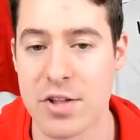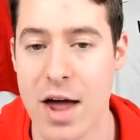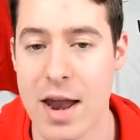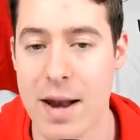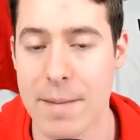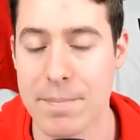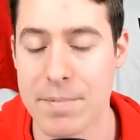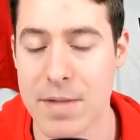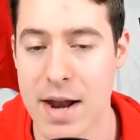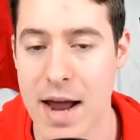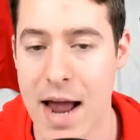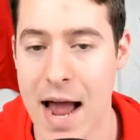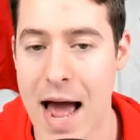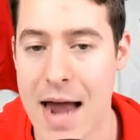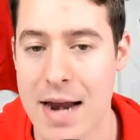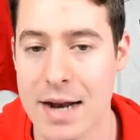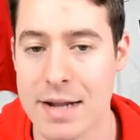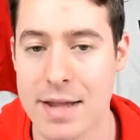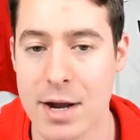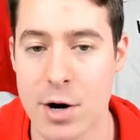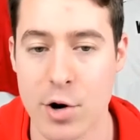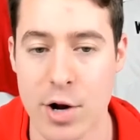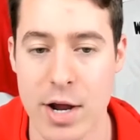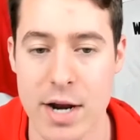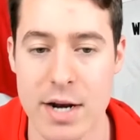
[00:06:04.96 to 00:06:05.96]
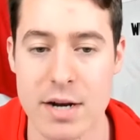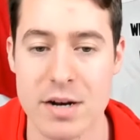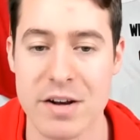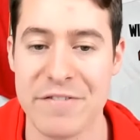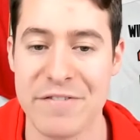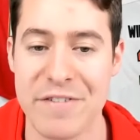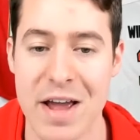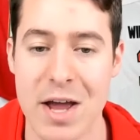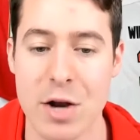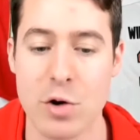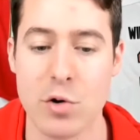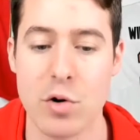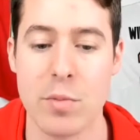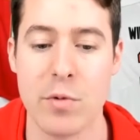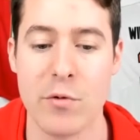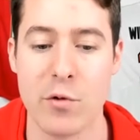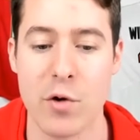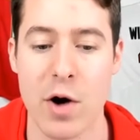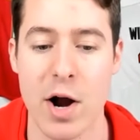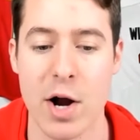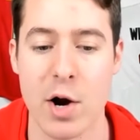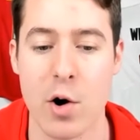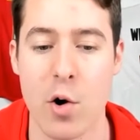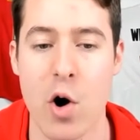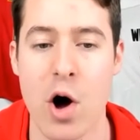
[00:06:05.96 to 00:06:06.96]
lineup that I had, and then I'll get into FanDuel before
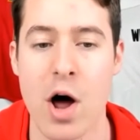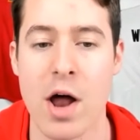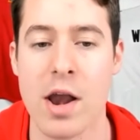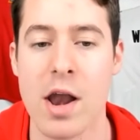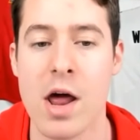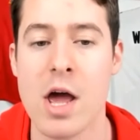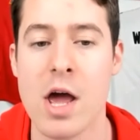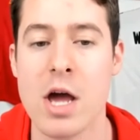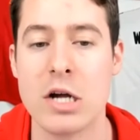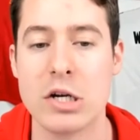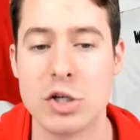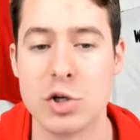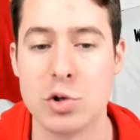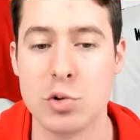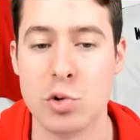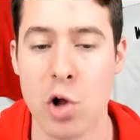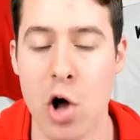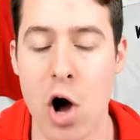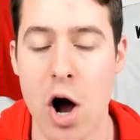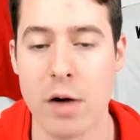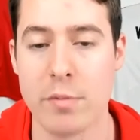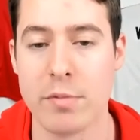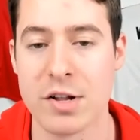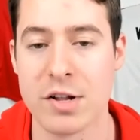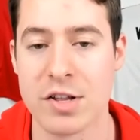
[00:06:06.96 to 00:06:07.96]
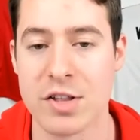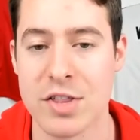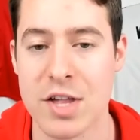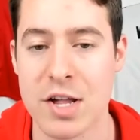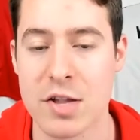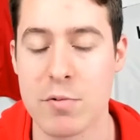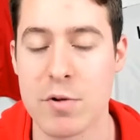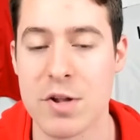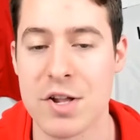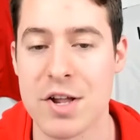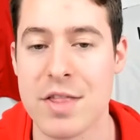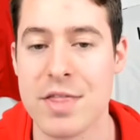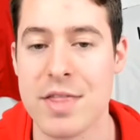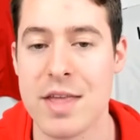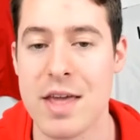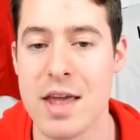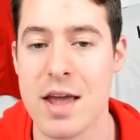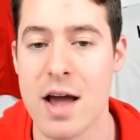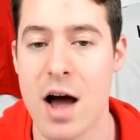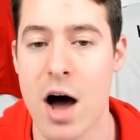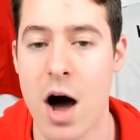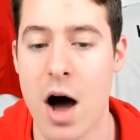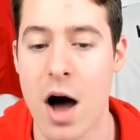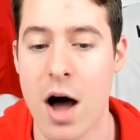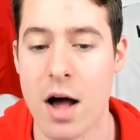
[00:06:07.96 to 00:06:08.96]
I go on too long, was in the
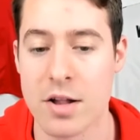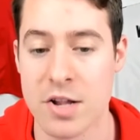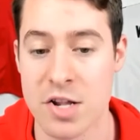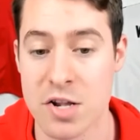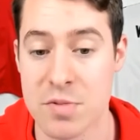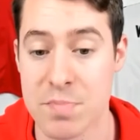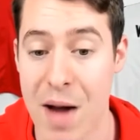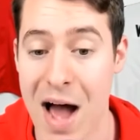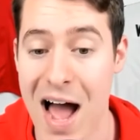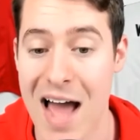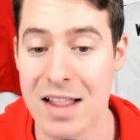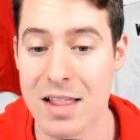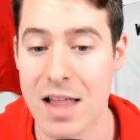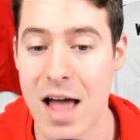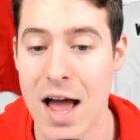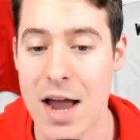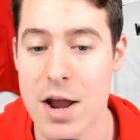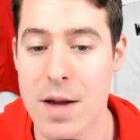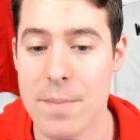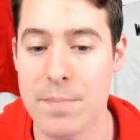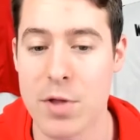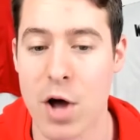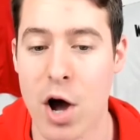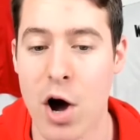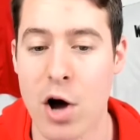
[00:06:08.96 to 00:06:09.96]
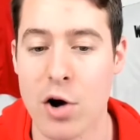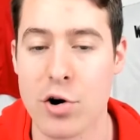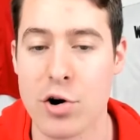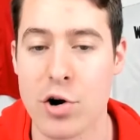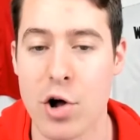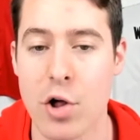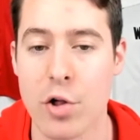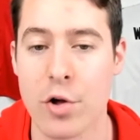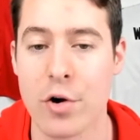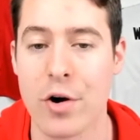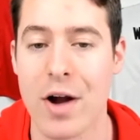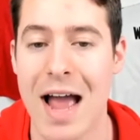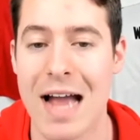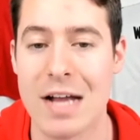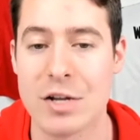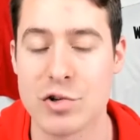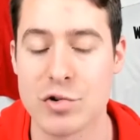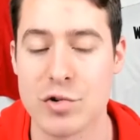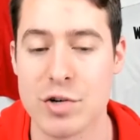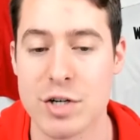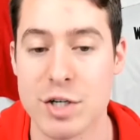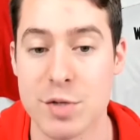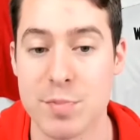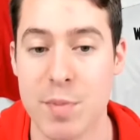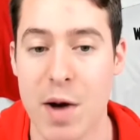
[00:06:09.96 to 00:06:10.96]
SPY lineup, the $100
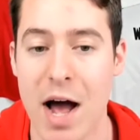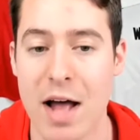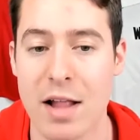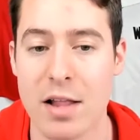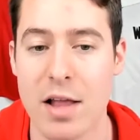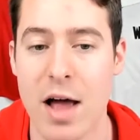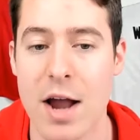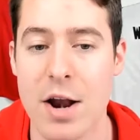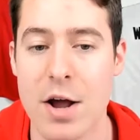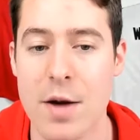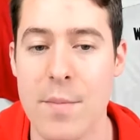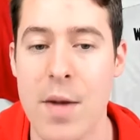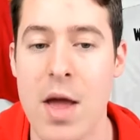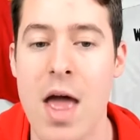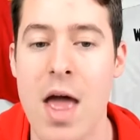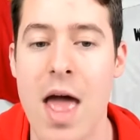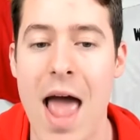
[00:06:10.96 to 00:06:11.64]
entry SPY lineup.